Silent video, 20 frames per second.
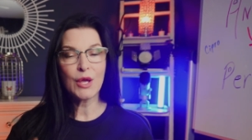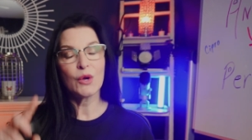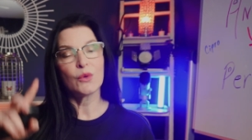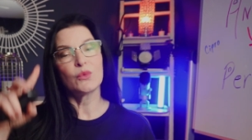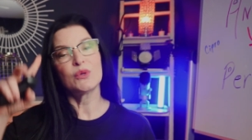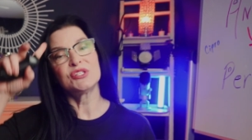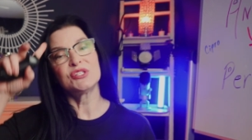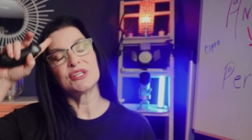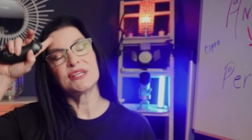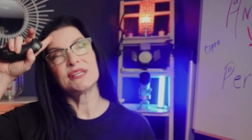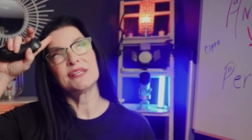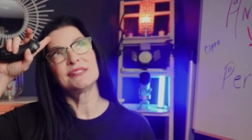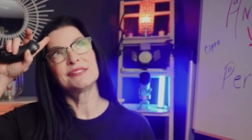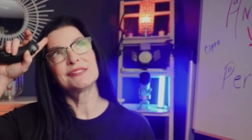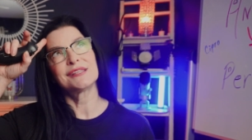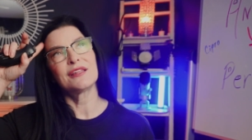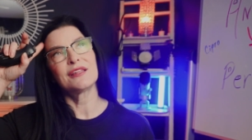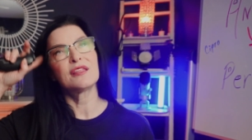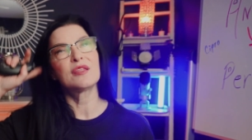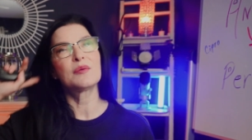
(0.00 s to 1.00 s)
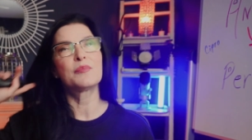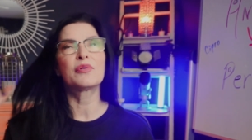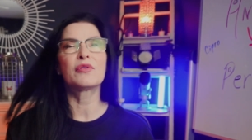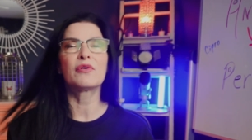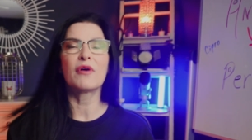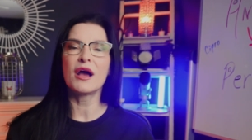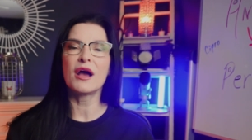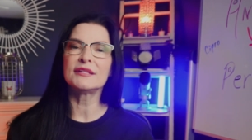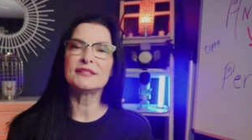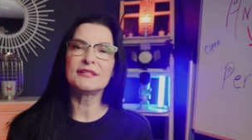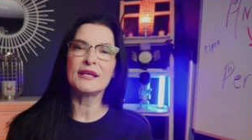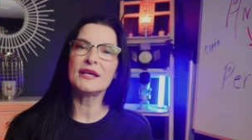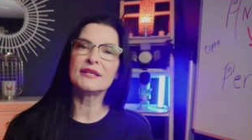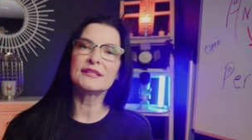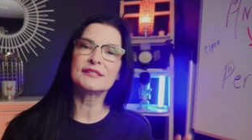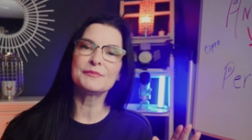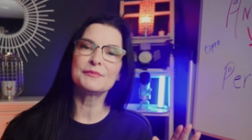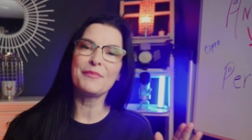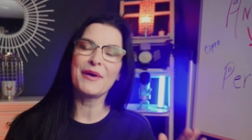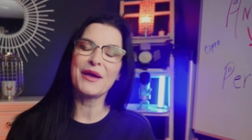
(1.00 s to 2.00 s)
which is the
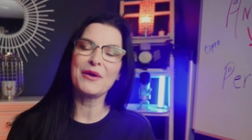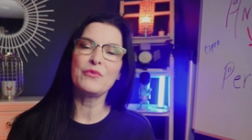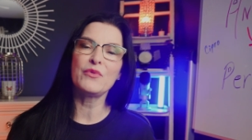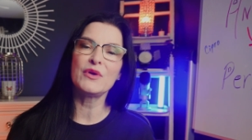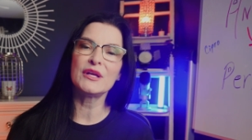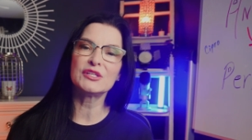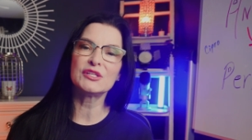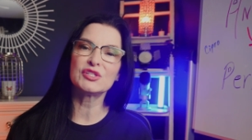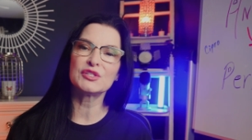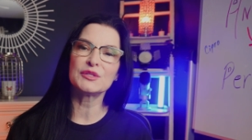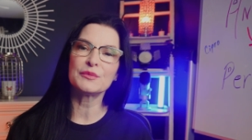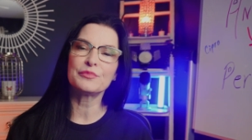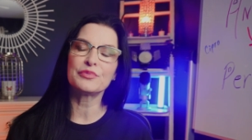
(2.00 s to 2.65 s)
process by which